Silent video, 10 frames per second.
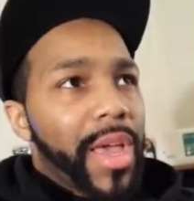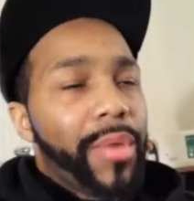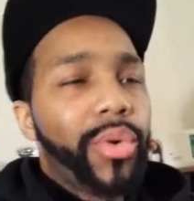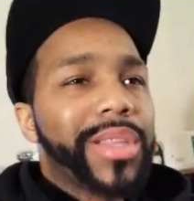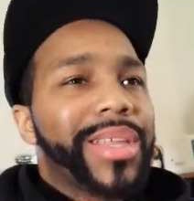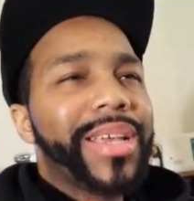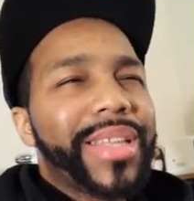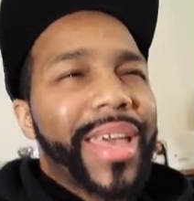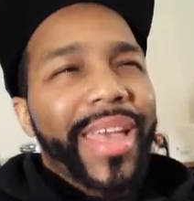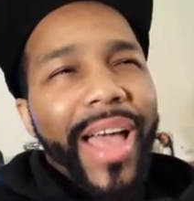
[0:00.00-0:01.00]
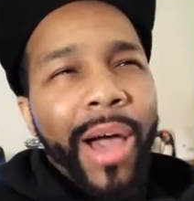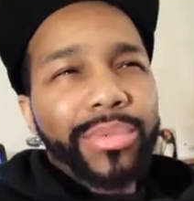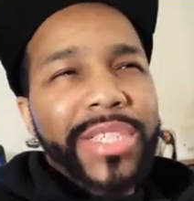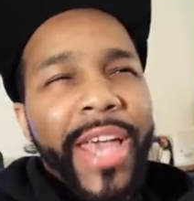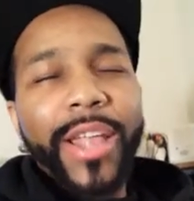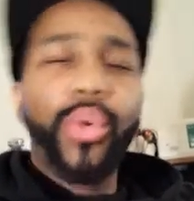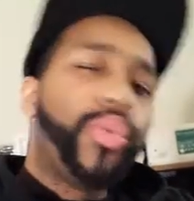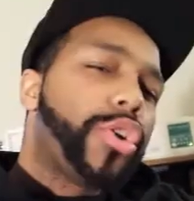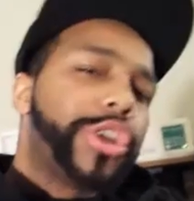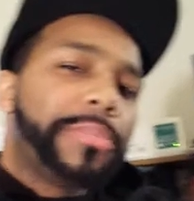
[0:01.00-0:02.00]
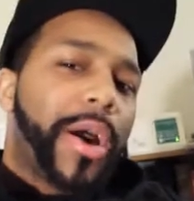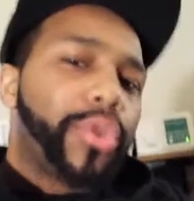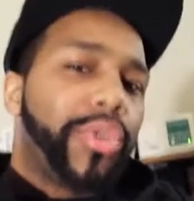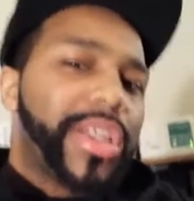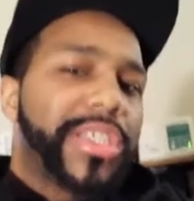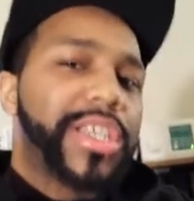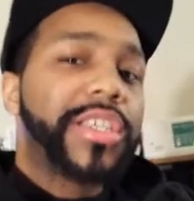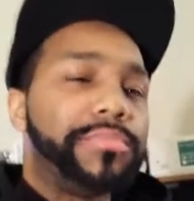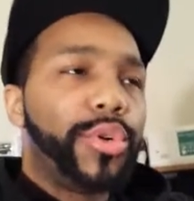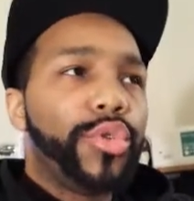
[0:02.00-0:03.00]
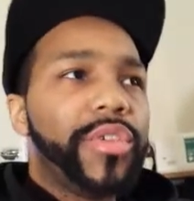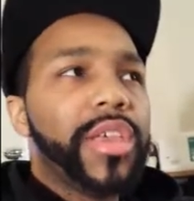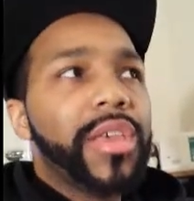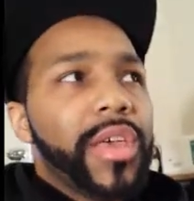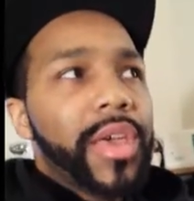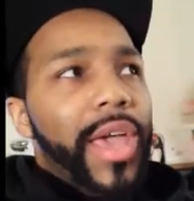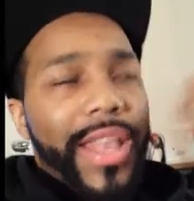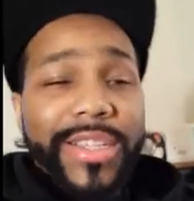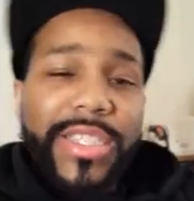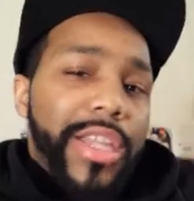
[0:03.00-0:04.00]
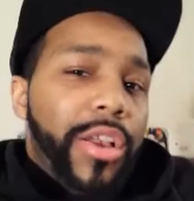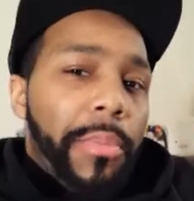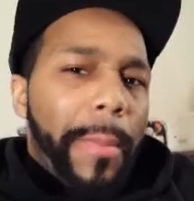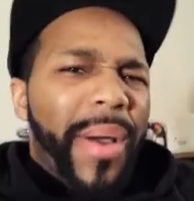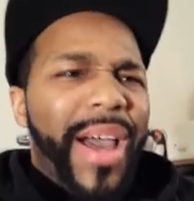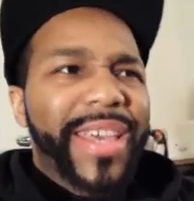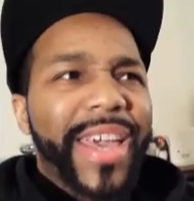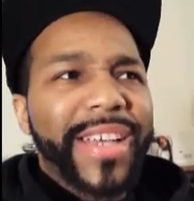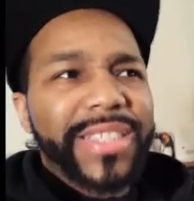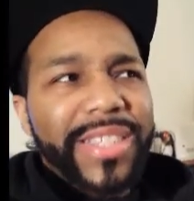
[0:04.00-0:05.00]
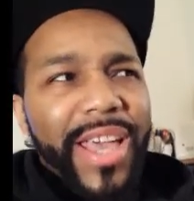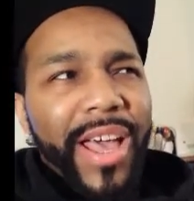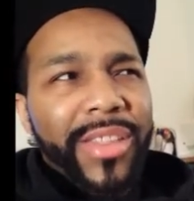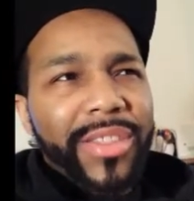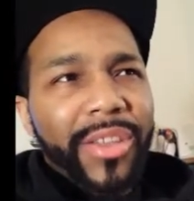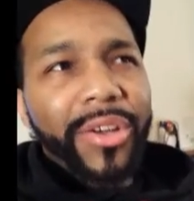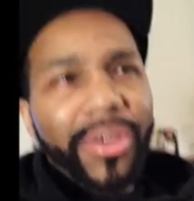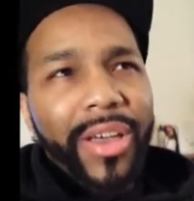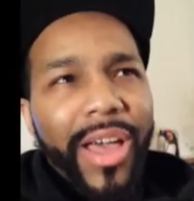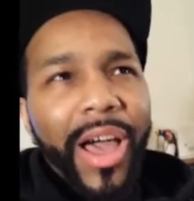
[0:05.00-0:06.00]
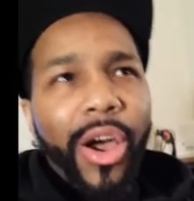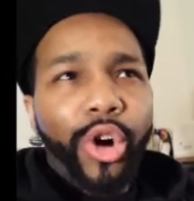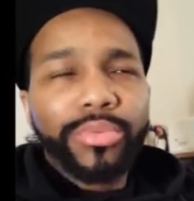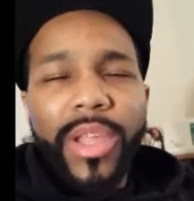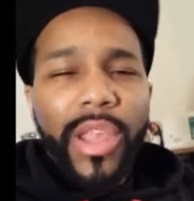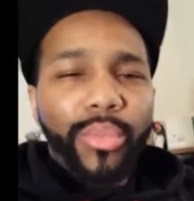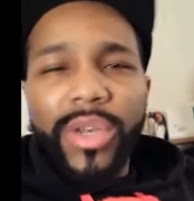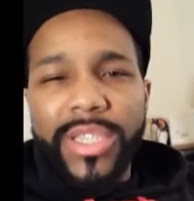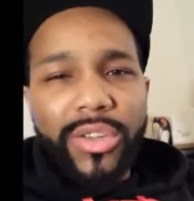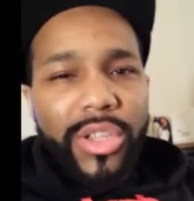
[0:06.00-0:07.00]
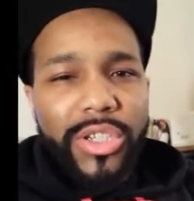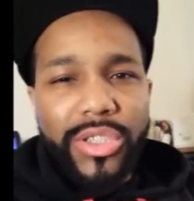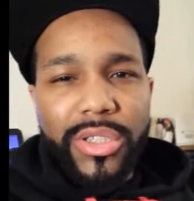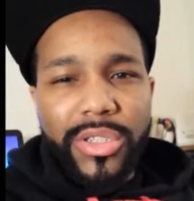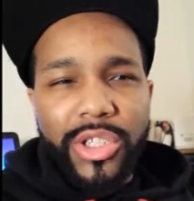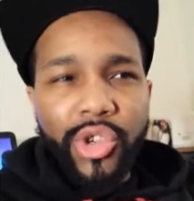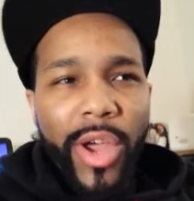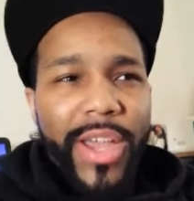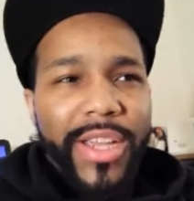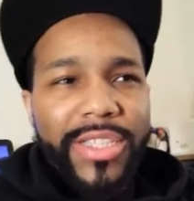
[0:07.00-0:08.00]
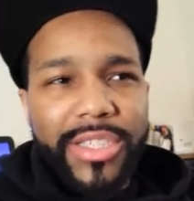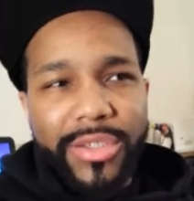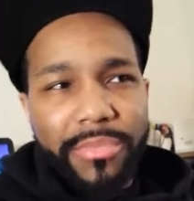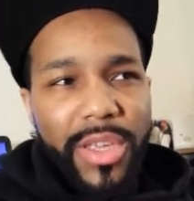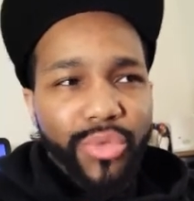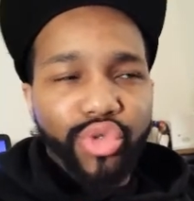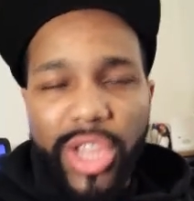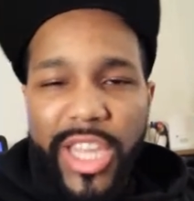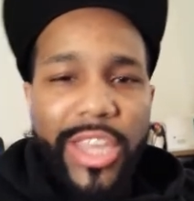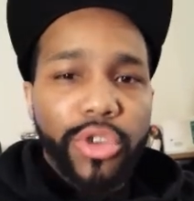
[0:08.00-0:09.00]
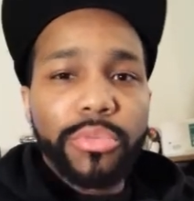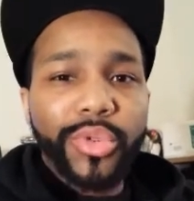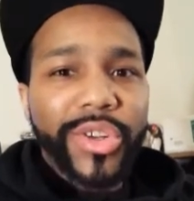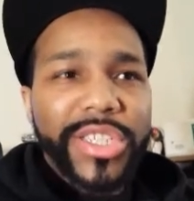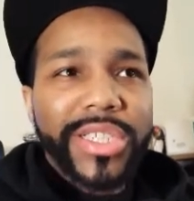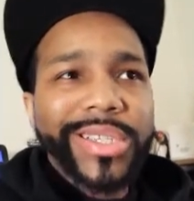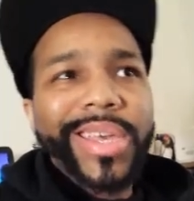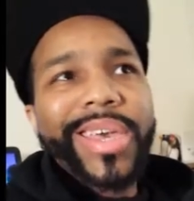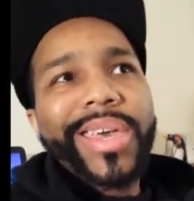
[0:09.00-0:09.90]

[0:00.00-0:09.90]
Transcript: And one thing that I was kind of worried about going into this movie, and I said it on my podcast, is that I thought I hoped that it wasn't gonna try to be really humorous.